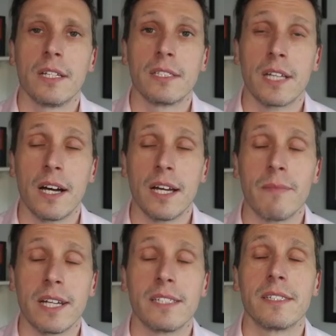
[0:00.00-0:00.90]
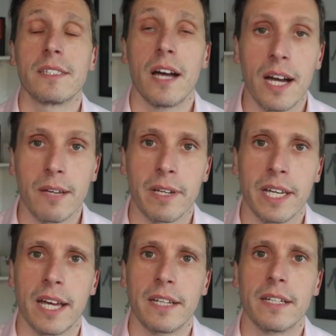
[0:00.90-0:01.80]
Time and time
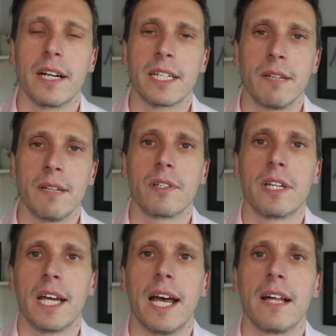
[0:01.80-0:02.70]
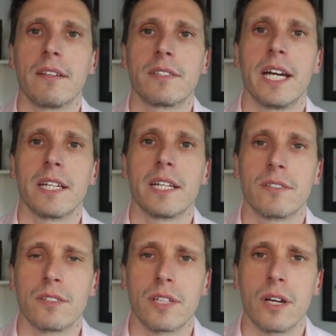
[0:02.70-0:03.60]
again, I keep looking at health checks
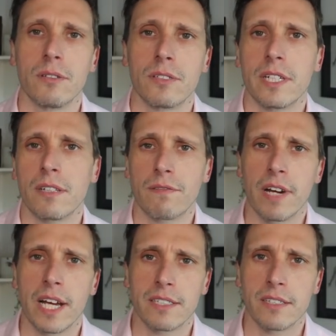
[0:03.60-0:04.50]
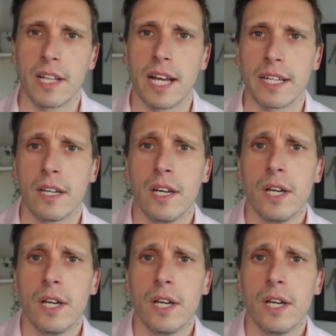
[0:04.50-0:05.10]
that show little phrases like,